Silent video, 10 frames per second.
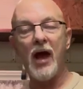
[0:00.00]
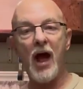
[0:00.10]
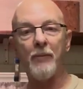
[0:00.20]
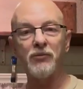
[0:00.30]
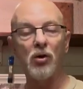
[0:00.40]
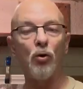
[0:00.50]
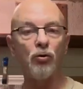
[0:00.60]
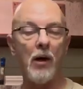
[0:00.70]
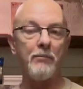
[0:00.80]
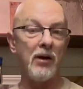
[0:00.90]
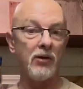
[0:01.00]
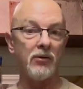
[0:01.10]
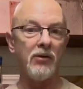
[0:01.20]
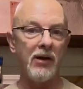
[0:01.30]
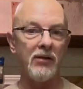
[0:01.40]
happen to hold up better
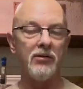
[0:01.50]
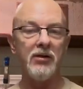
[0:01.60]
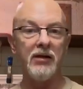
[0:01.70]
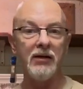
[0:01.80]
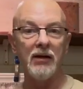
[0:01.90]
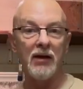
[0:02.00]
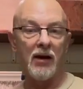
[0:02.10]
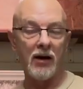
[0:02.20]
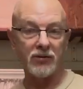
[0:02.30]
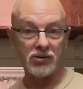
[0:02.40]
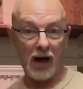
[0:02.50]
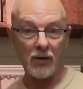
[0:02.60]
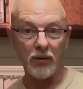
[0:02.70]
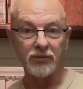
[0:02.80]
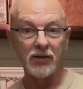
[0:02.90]
than the stock
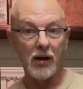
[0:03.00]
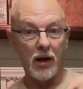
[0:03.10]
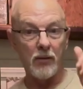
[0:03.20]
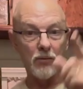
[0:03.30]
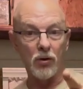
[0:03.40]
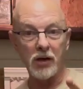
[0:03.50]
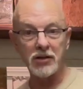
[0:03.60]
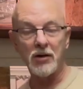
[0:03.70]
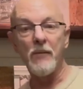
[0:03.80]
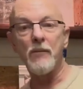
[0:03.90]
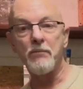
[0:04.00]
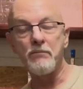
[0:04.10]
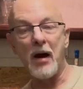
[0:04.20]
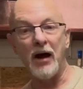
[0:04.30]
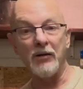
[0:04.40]
ones. We'll catch you
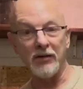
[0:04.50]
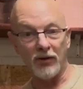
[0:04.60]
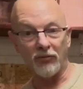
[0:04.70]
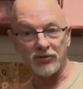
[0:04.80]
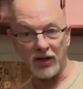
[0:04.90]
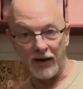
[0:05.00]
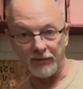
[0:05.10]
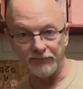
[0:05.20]
on the other side.